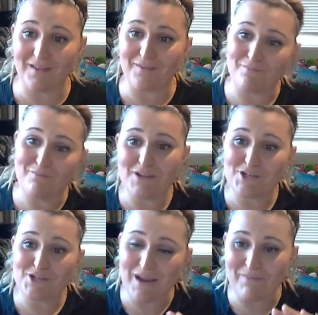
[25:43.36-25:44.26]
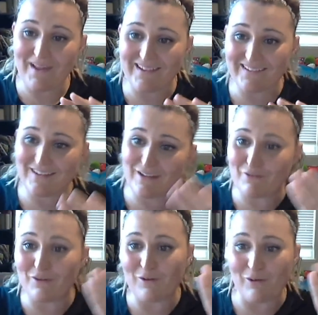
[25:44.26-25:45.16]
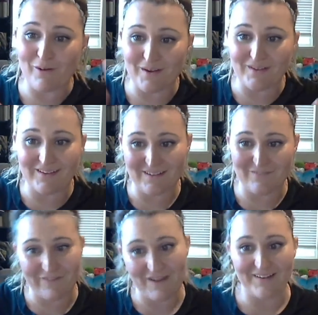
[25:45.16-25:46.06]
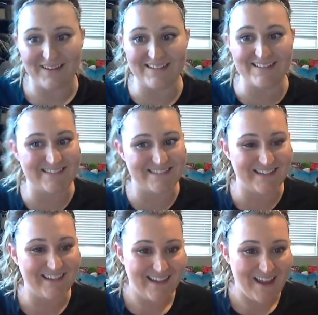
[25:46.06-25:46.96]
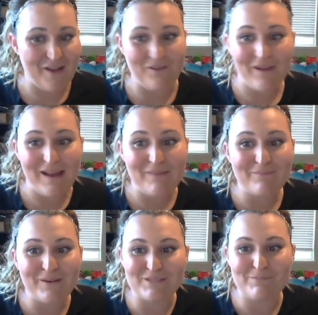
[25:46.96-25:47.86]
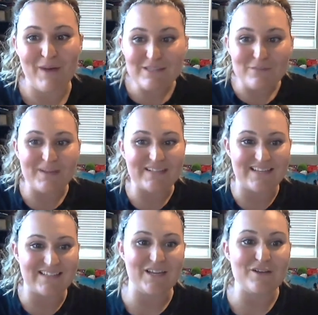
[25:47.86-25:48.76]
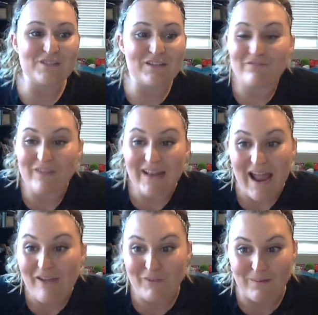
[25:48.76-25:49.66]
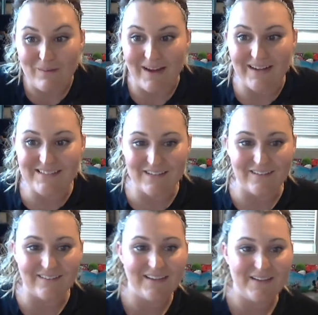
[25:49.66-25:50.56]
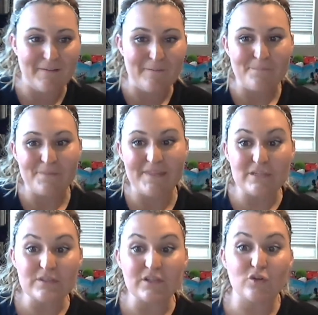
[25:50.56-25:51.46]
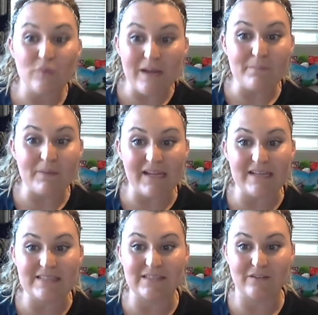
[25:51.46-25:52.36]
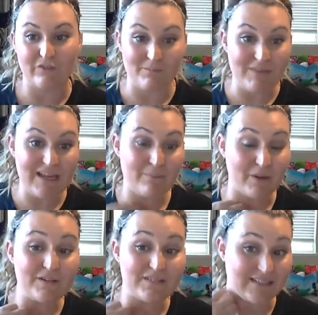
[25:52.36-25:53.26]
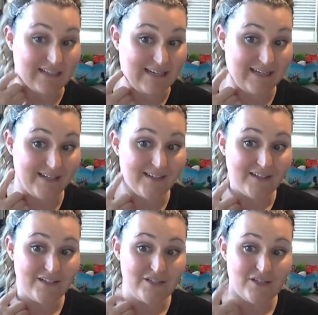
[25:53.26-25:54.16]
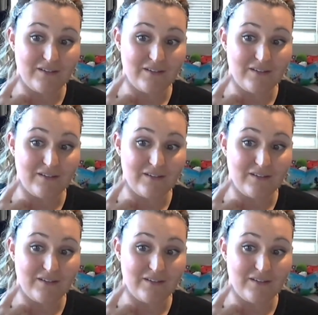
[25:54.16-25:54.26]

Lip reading: misshapen unicorn and fairies and rainbows puzzle piece doesn't usually fit everywhere. So this was a great place for me personally to